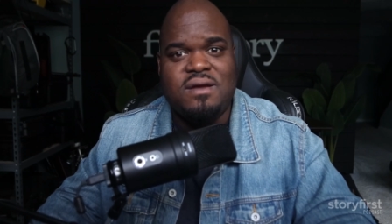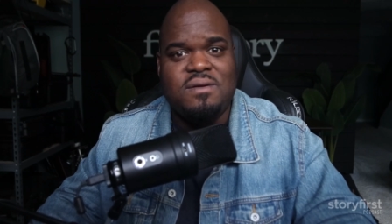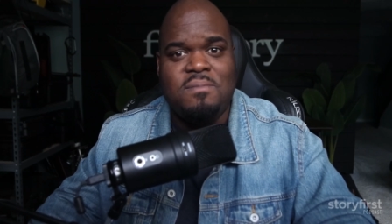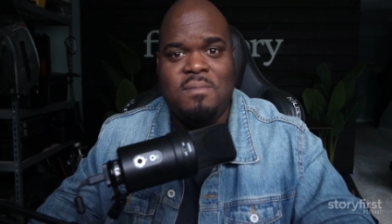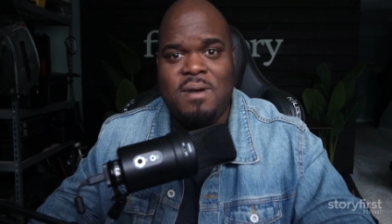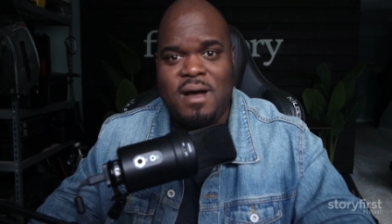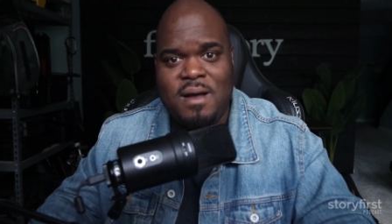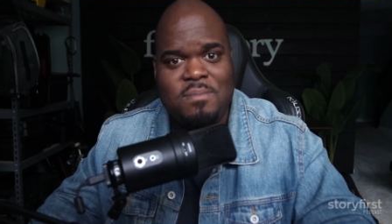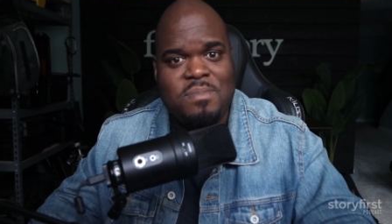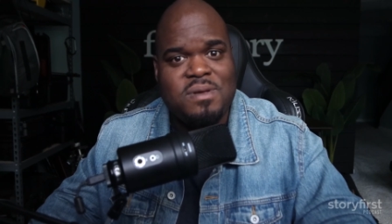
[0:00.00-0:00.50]

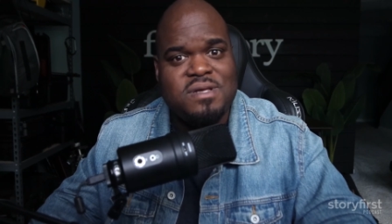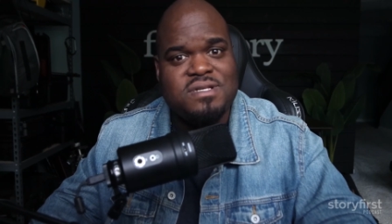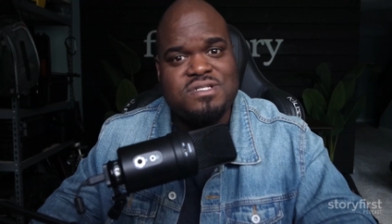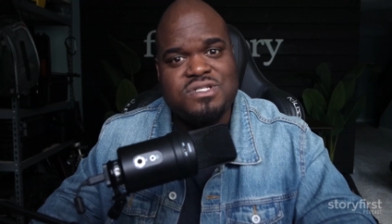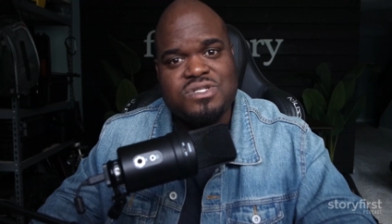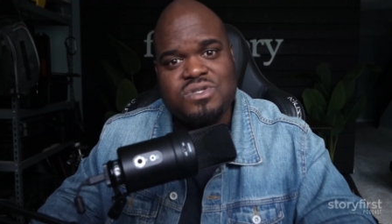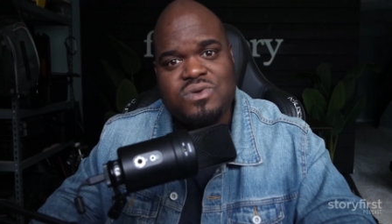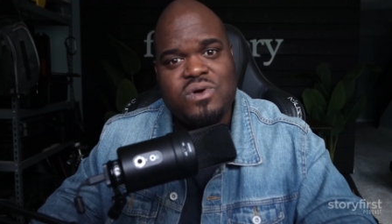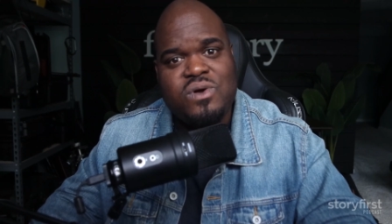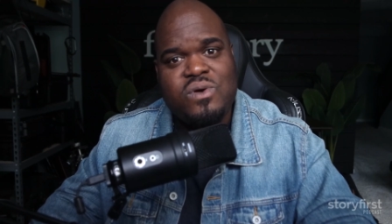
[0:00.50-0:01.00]
my business
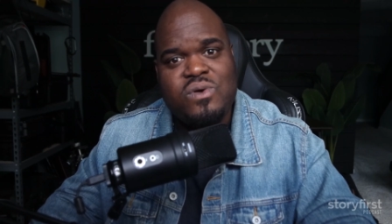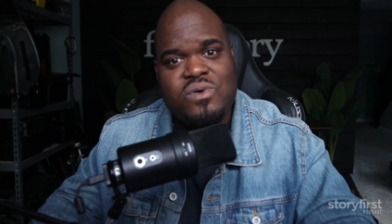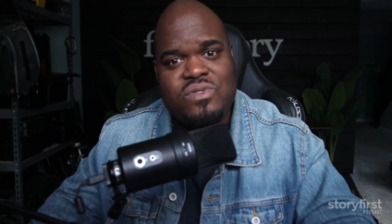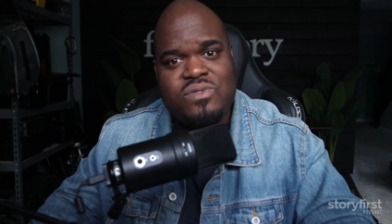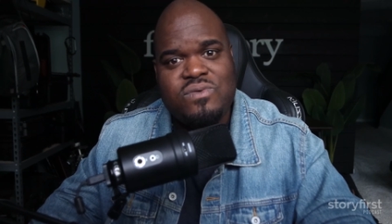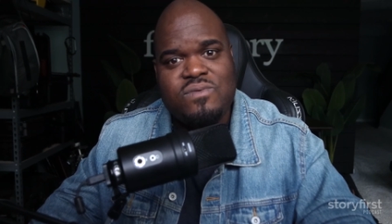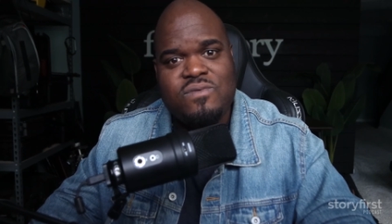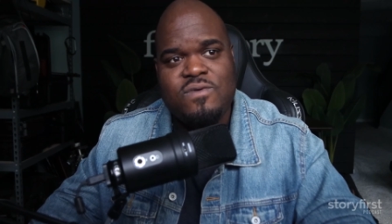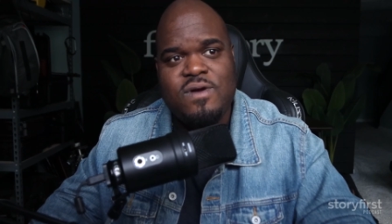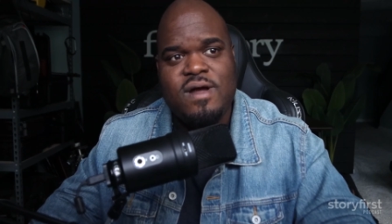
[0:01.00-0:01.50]
growth,
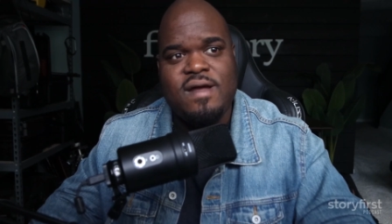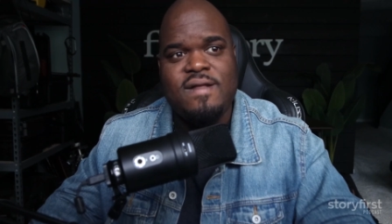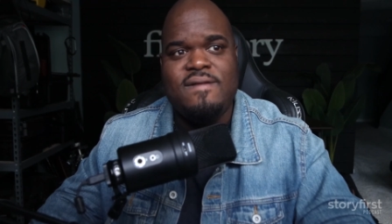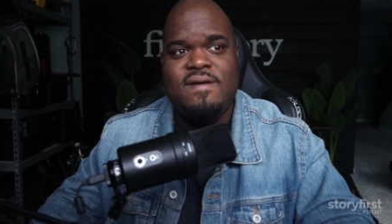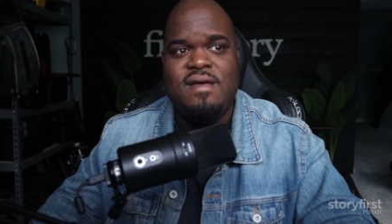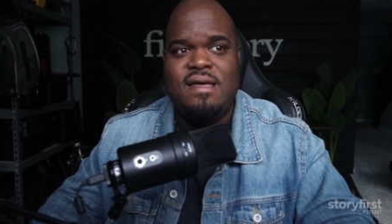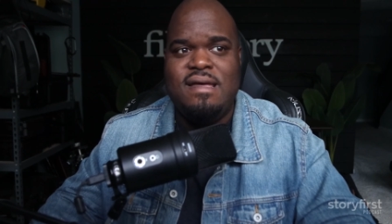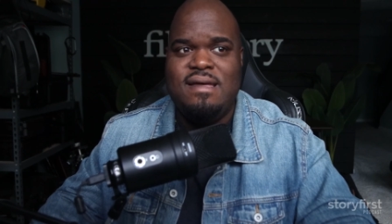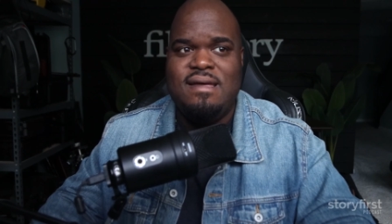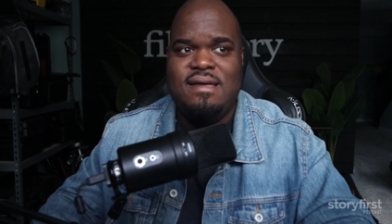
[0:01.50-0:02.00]
right?
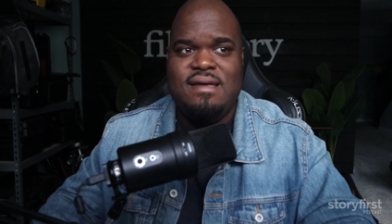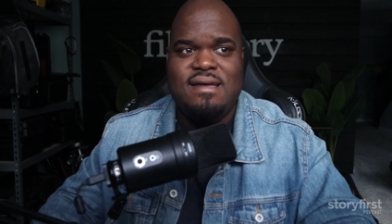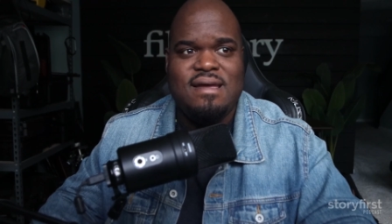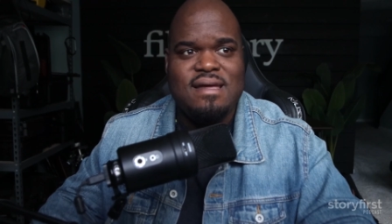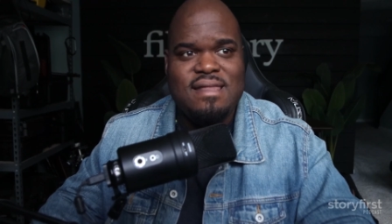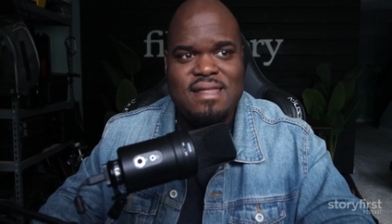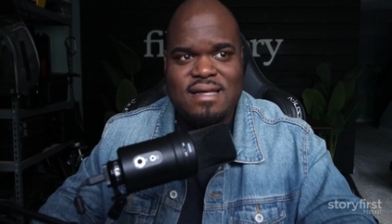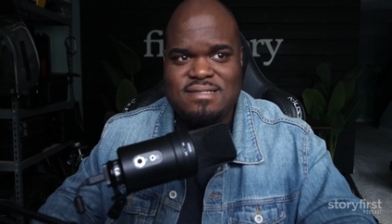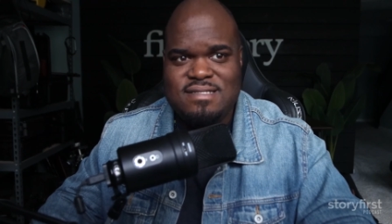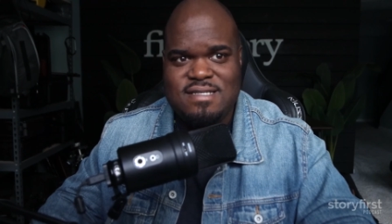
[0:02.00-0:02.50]
And
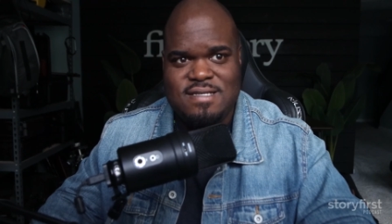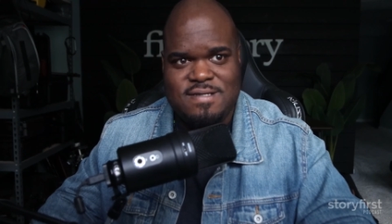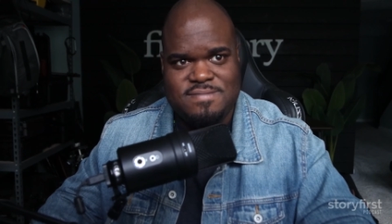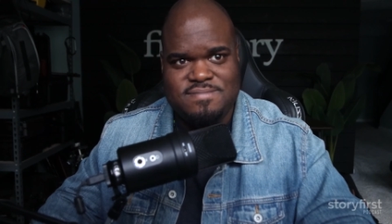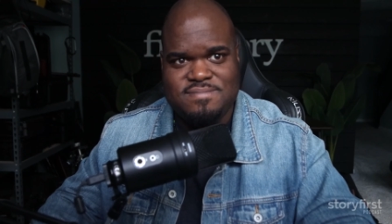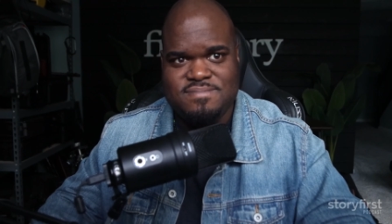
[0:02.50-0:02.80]
that's it.